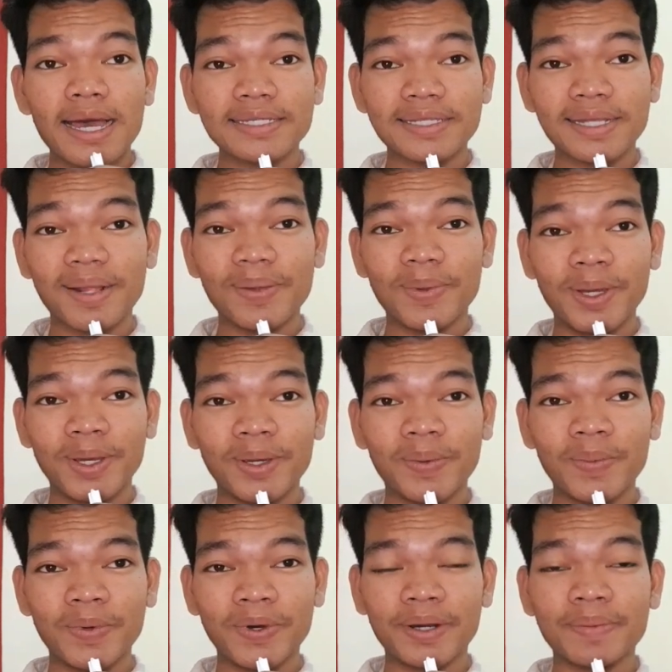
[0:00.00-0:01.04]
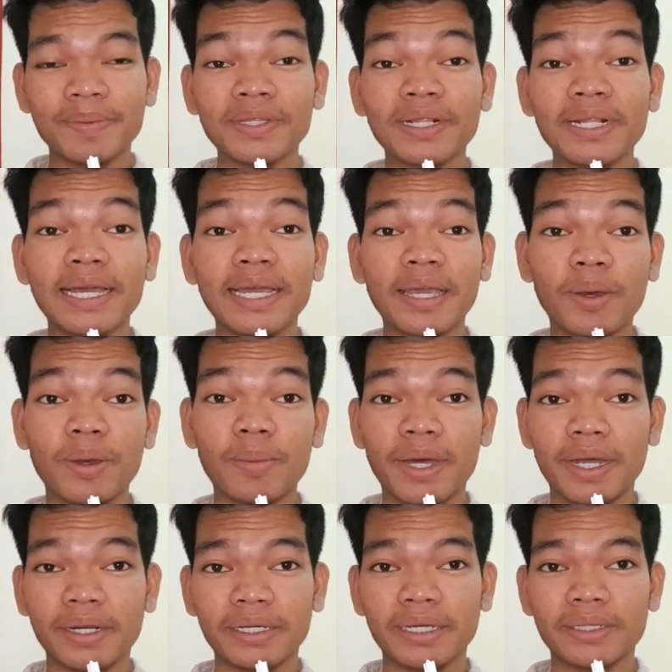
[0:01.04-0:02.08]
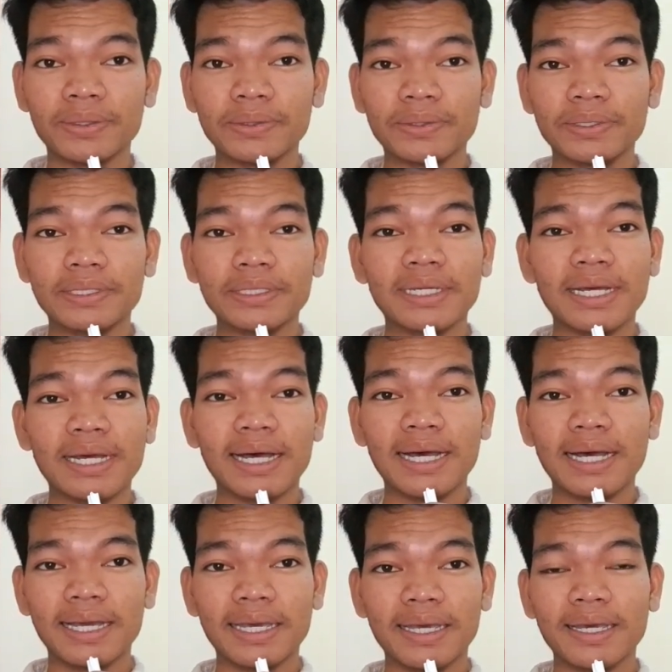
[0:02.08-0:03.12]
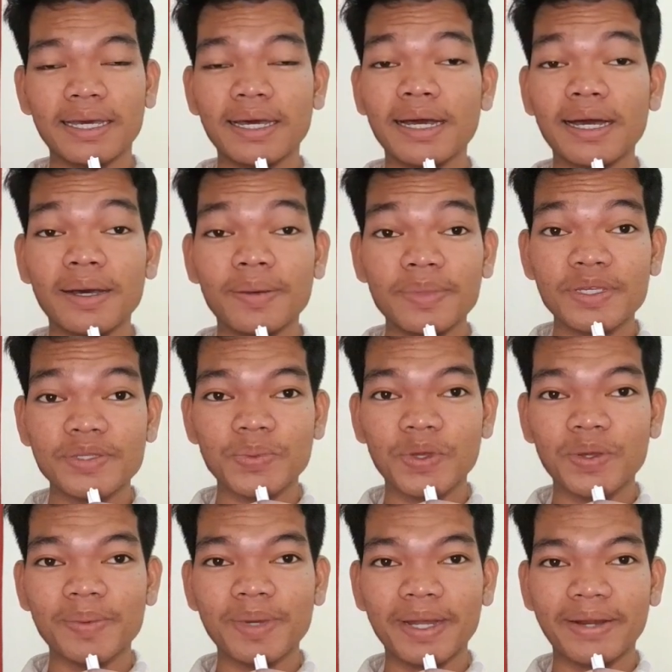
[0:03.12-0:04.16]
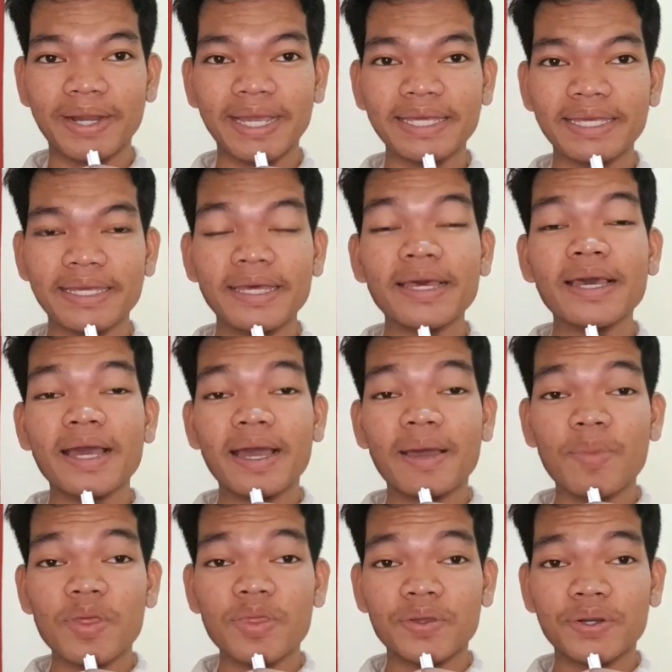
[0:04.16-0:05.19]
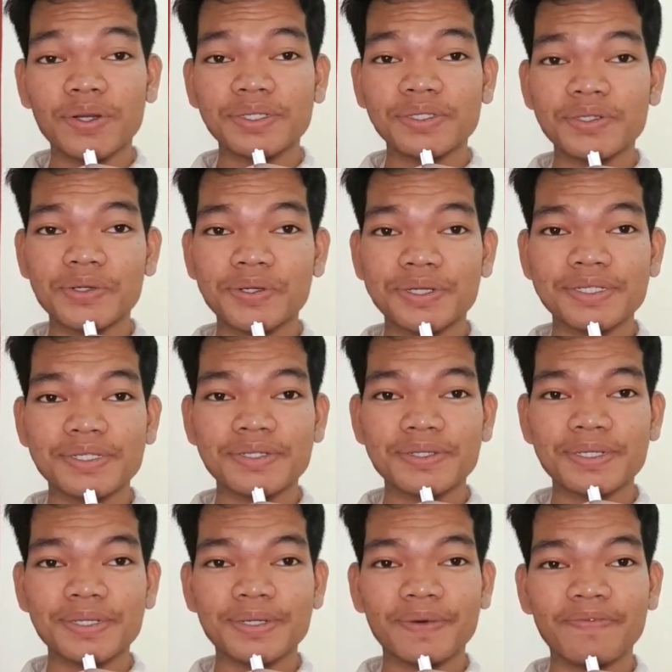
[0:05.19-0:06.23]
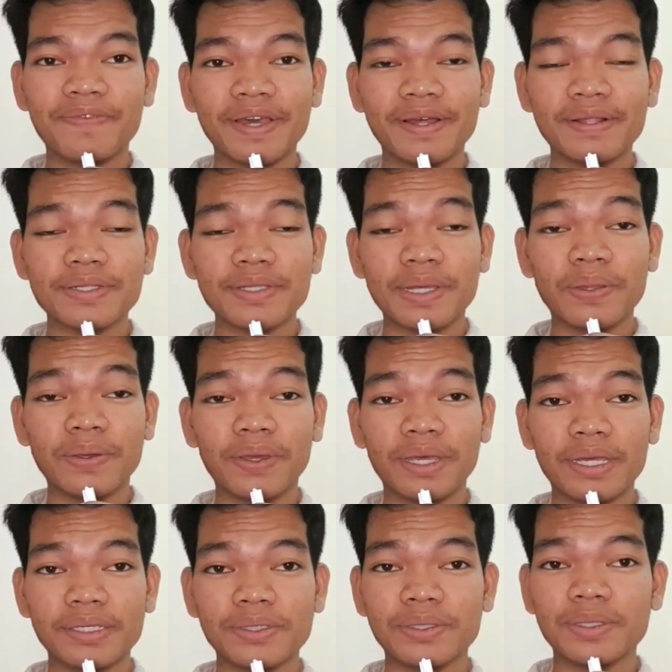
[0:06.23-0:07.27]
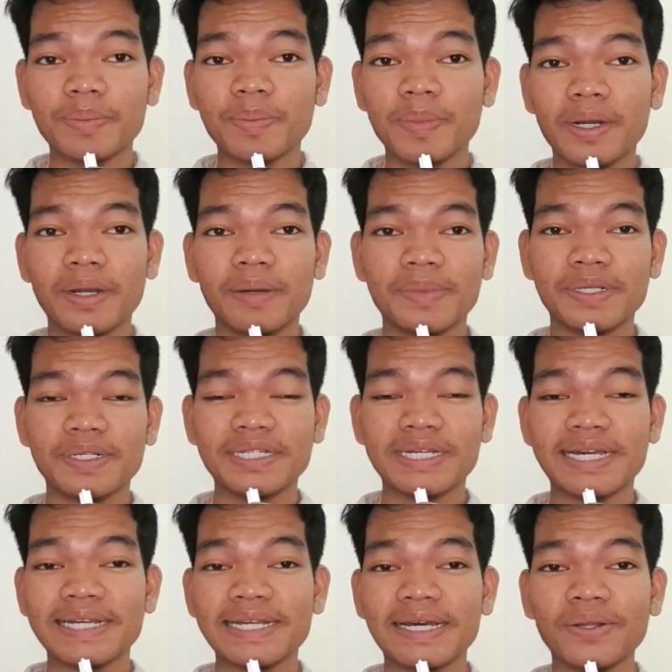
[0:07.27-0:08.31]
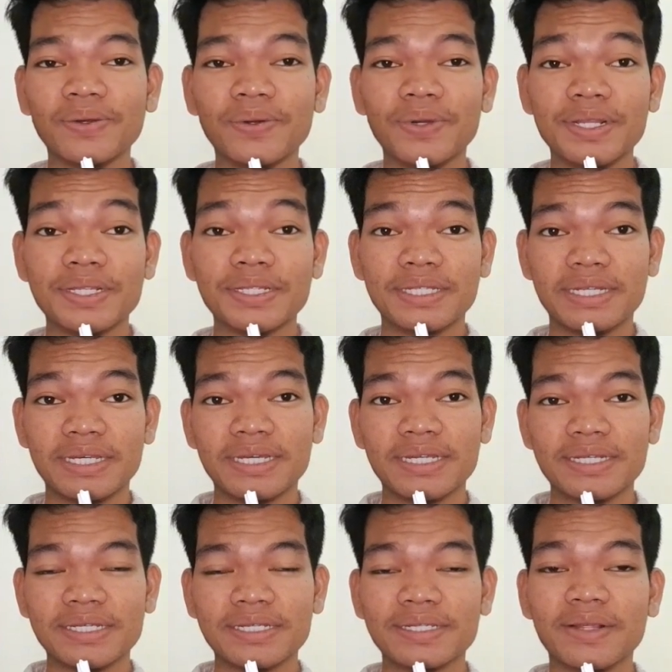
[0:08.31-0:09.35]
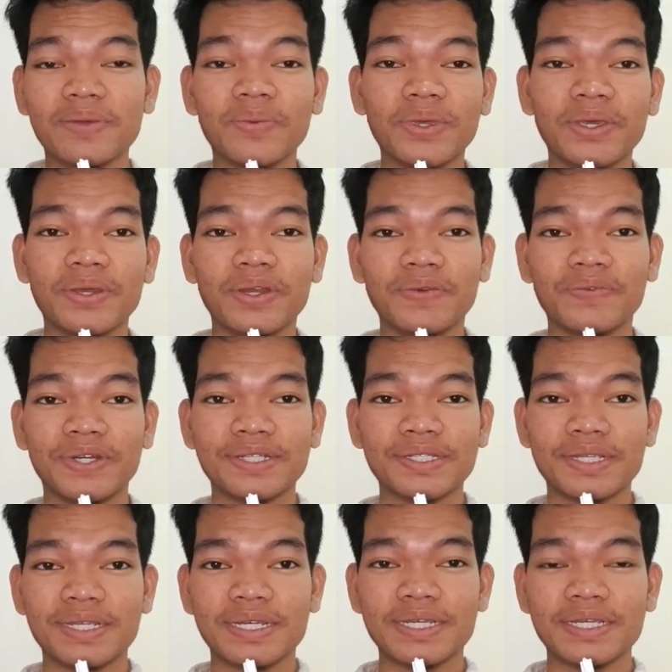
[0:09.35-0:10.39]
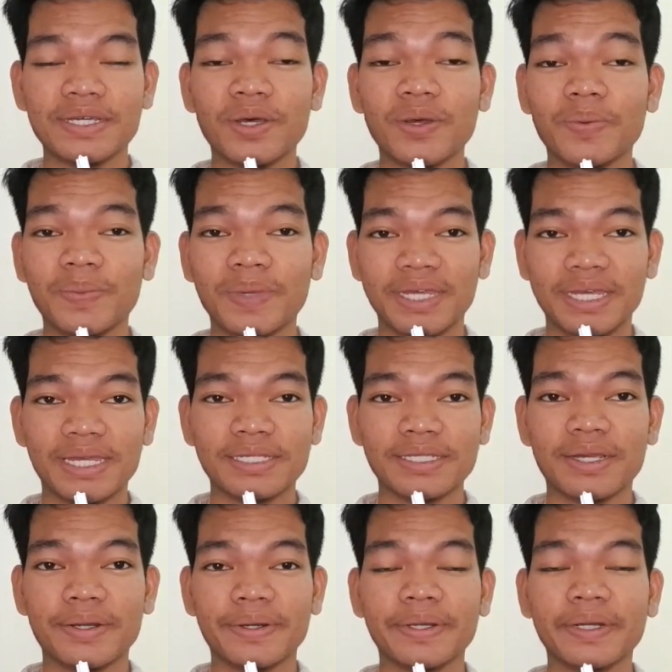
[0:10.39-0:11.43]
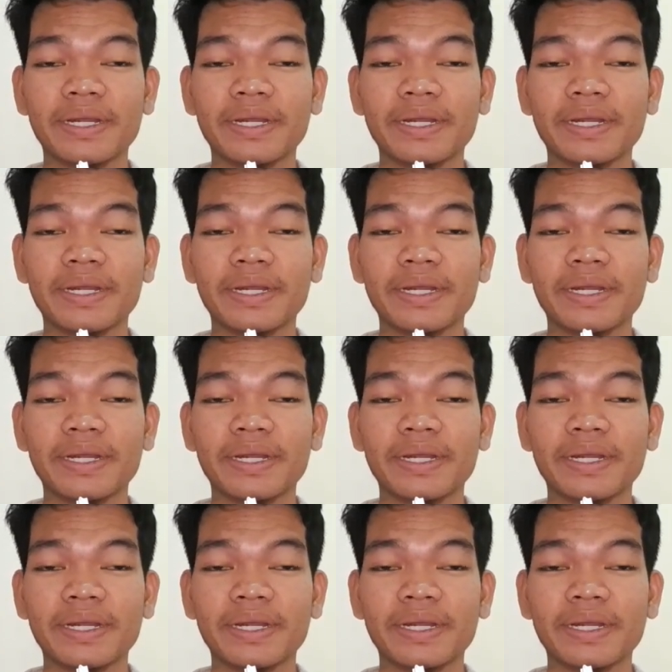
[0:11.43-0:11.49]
Assalamualaikum warahmatullahi wabarakatuh. Hi, I'm Ismail Mubarak. I'm a third year student of English Education Department at Alauddin State Islamic University of Makassar.